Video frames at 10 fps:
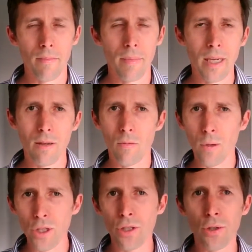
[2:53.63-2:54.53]
But we
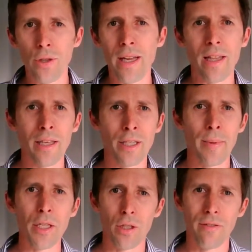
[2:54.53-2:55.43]
shouldn't do that at the
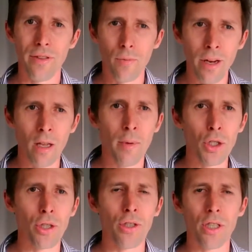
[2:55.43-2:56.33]
expense of the real
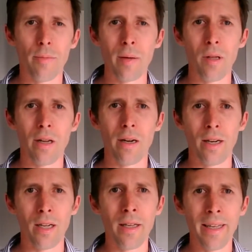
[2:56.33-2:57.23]
emotions that people are
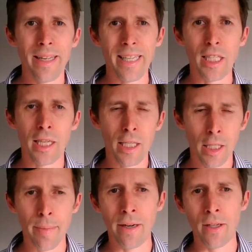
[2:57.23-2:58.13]

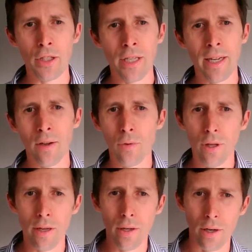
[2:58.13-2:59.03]
experiencing, or
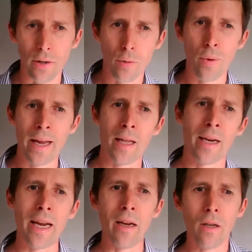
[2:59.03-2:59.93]
the
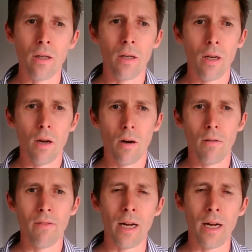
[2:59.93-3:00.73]
reality of